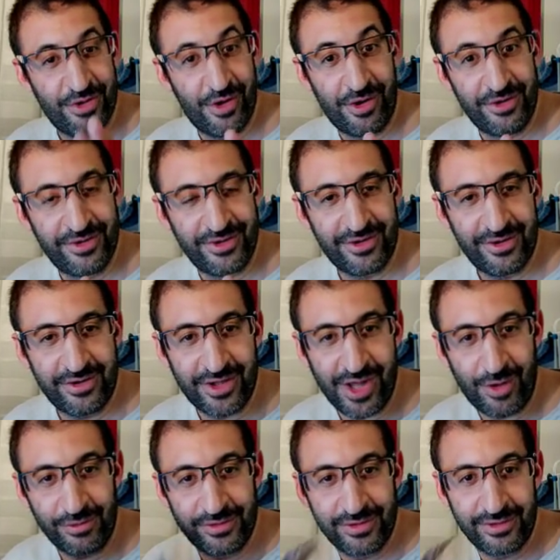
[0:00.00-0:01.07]
Third,
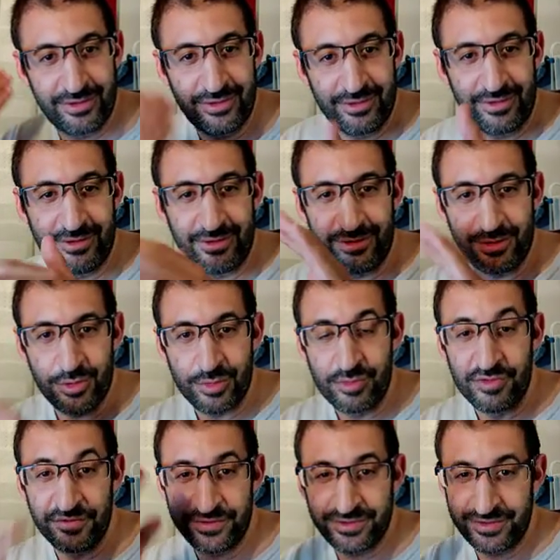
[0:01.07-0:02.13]
account
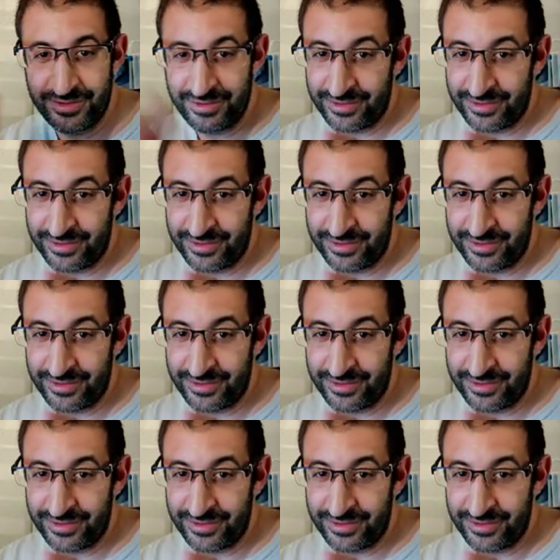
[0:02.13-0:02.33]
removed.